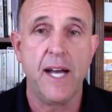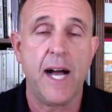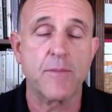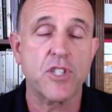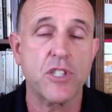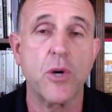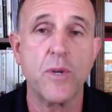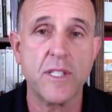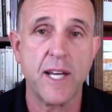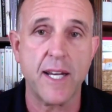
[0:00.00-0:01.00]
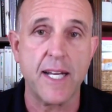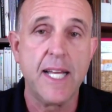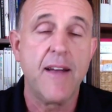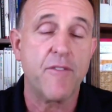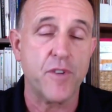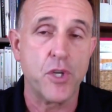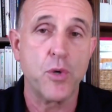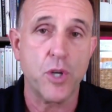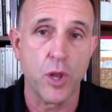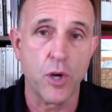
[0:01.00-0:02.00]
I'm so excited for
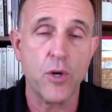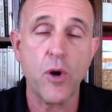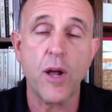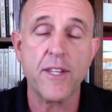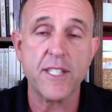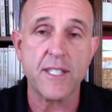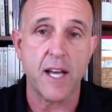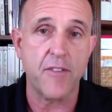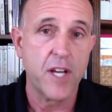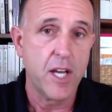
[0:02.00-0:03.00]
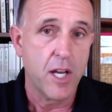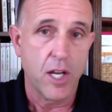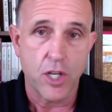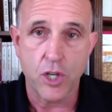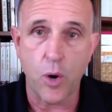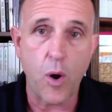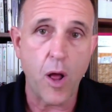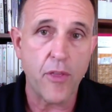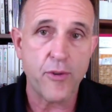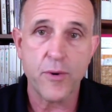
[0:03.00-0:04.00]
you to learn all this stuff, go
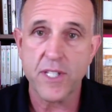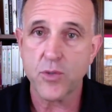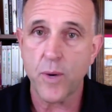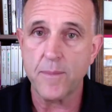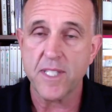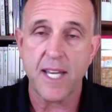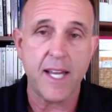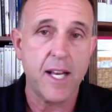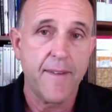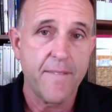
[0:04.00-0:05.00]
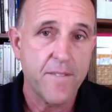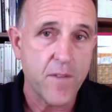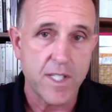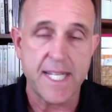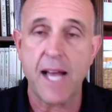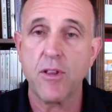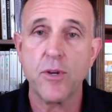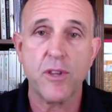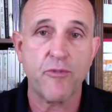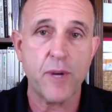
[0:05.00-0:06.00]
all through this website,
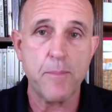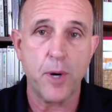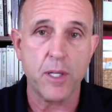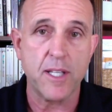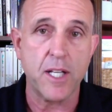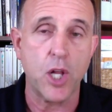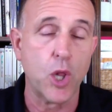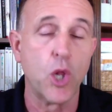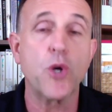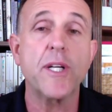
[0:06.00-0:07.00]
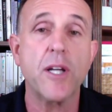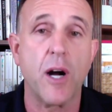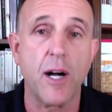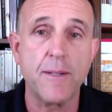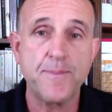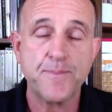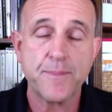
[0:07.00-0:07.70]
download the free booklet, learn it all,